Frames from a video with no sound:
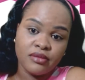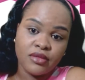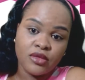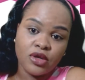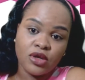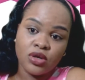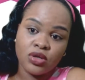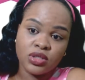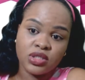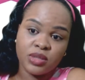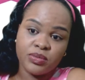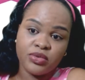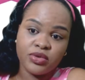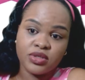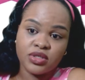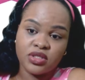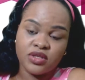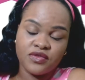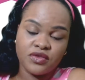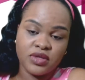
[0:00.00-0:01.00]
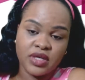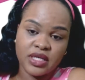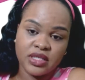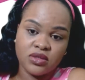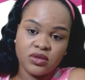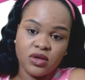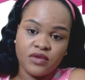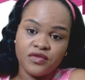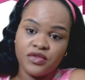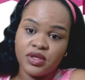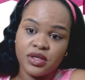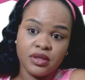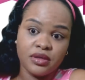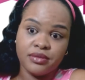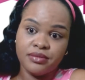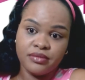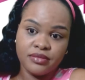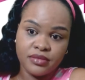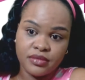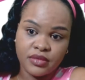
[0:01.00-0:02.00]
close supporters of
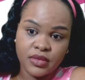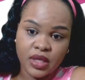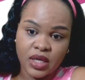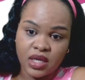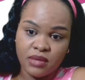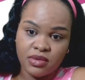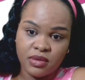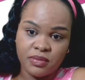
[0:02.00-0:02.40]
the Labour